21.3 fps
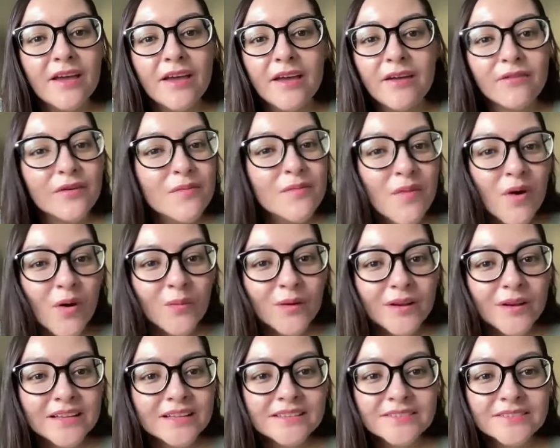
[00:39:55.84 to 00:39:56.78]
every
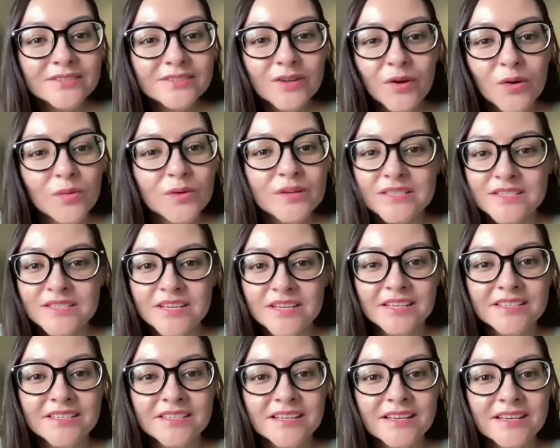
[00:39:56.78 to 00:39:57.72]
moment it's always
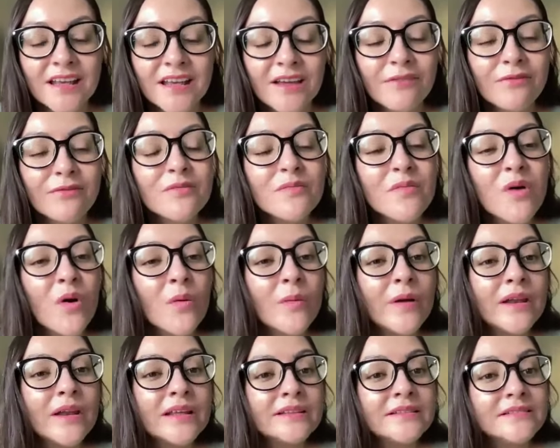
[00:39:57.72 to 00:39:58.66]
changing, every
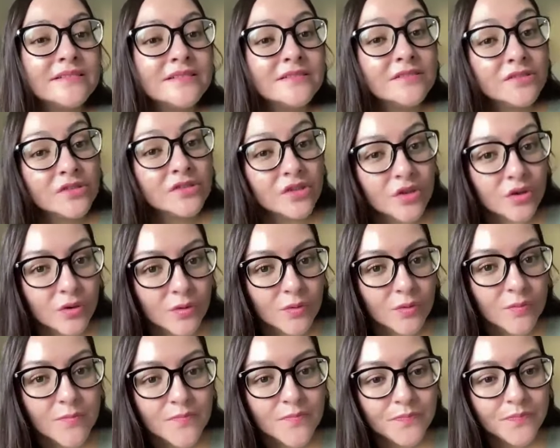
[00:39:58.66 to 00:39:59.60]
moment it's
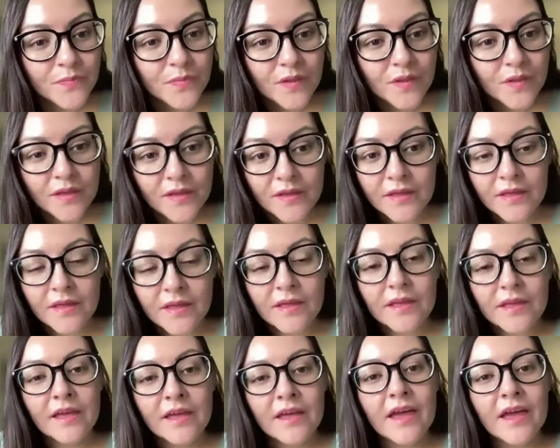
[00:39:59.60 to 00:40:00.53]
new.
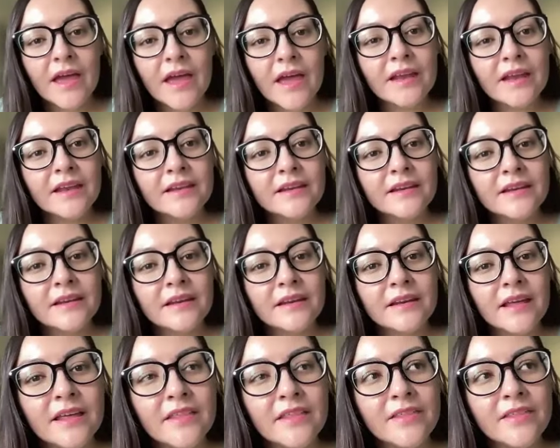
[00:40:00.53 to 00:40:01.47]
And
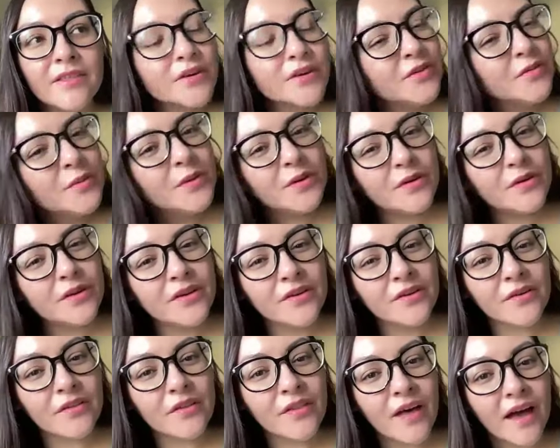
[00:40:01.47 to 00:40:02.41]
there's beauty
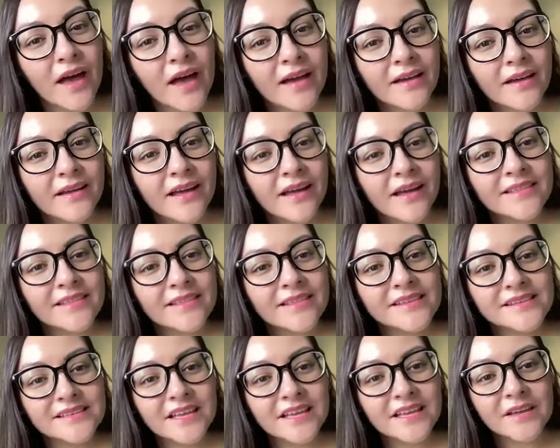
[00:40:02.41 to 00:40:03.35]
on that at
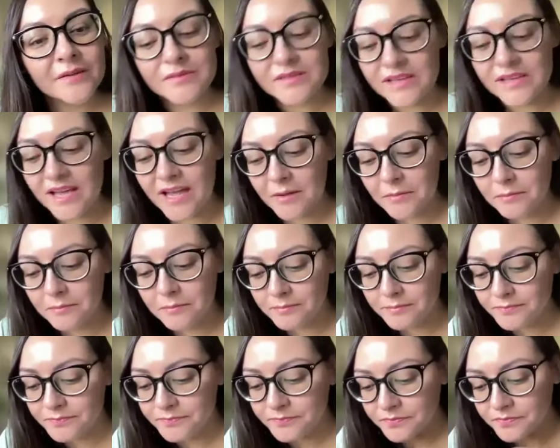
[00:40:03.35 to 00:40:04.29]
the same time.
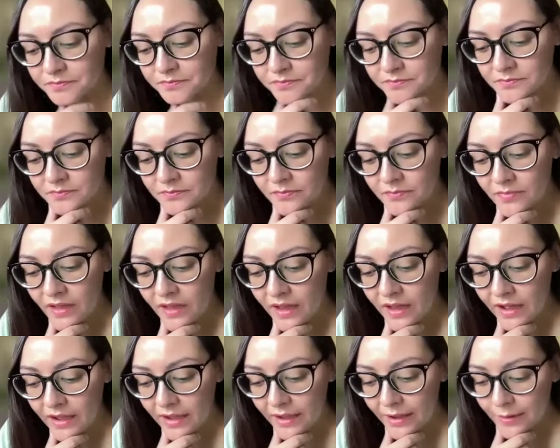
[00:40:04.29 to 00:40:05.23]

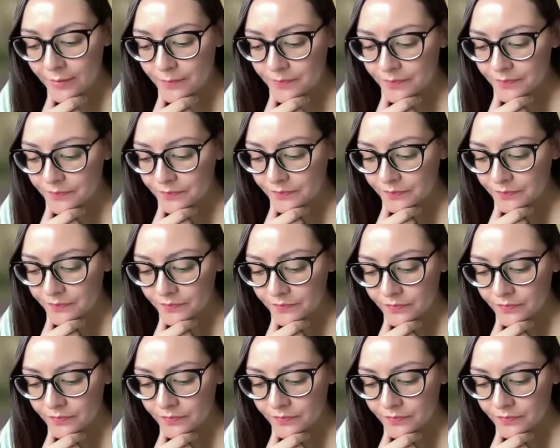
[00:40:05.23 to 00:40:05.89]
Um,